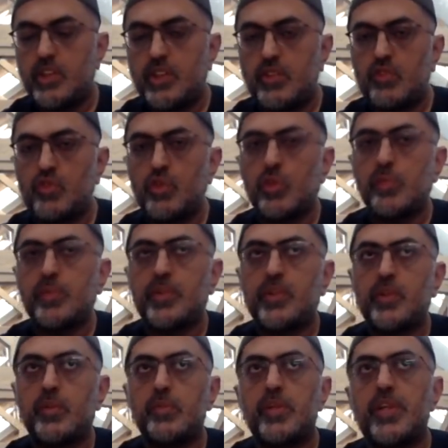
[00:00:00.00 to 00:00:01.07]
Surah
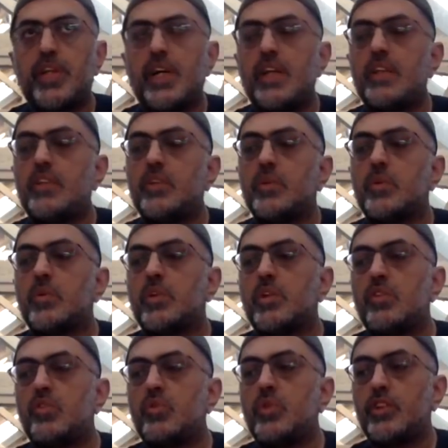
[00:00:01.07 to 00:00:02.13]
number 9 in the Quran,
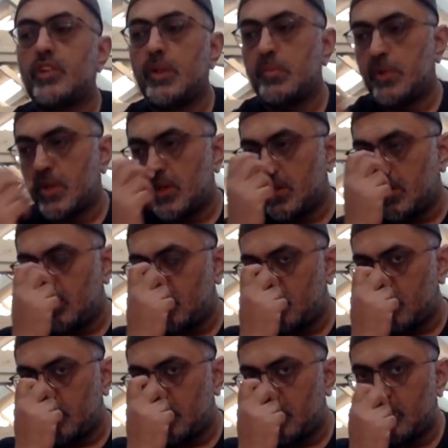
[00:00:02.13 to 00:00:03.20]
Surah Al-Bara'ah,
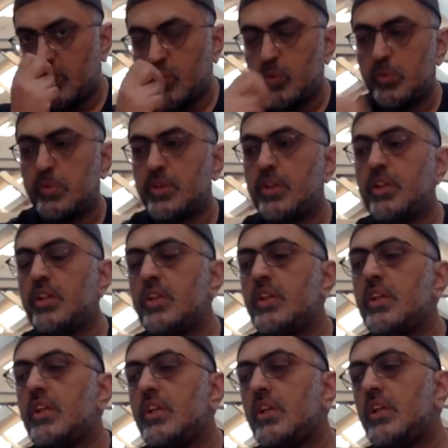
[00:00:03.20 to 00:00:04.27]
Surah At-Tawbah,
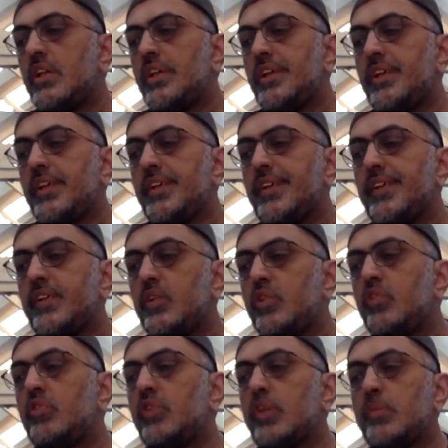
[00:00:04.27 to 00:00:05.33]

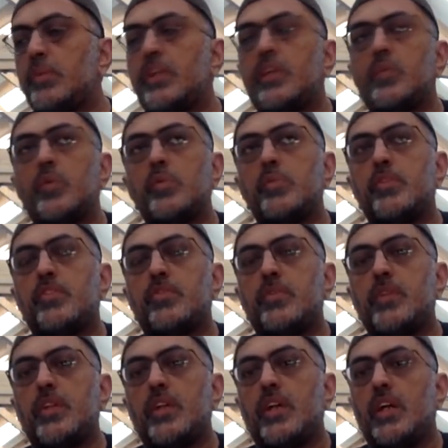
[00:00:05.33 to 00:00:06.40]
does not begin with
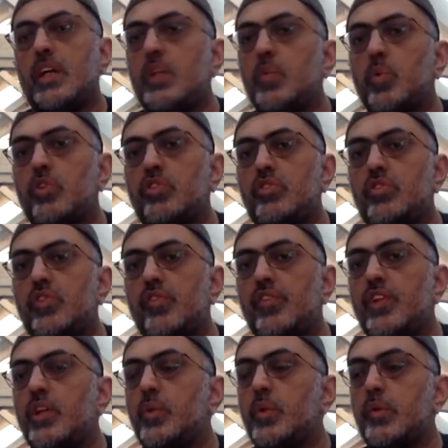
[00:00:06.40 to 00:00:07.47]
Bismillah, and it wasn't
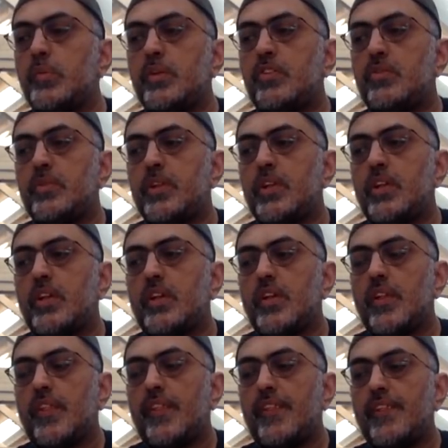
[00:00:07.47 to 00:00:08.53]
revealed with Bismillah.
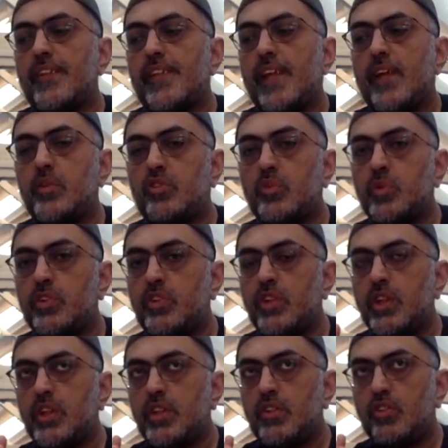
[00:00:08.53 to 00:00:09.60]
So when
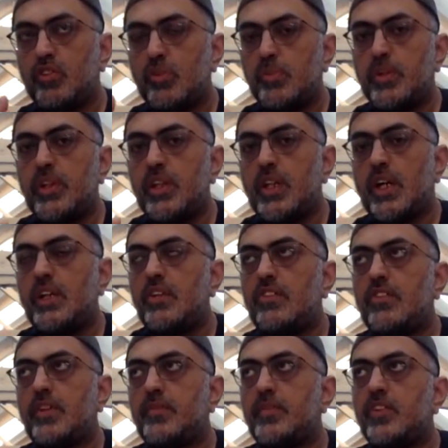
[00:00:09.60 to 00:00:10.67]
Jibreel alayhi
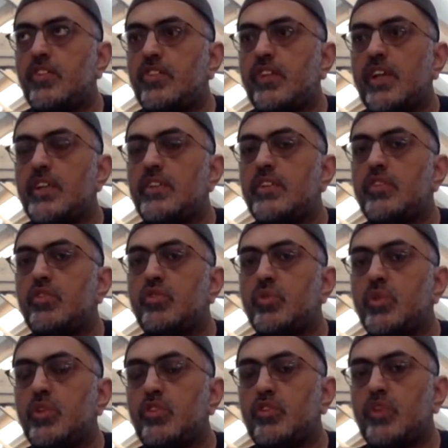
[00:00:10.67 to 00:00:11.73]
salam recited
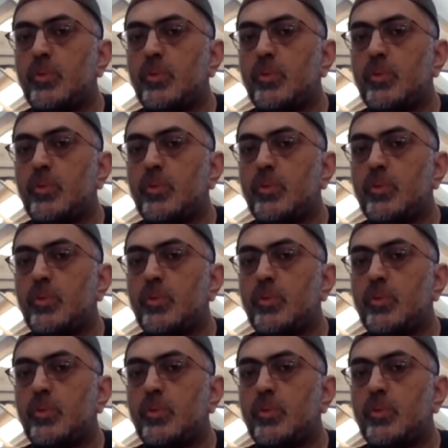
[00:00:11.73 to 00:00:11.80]
surahs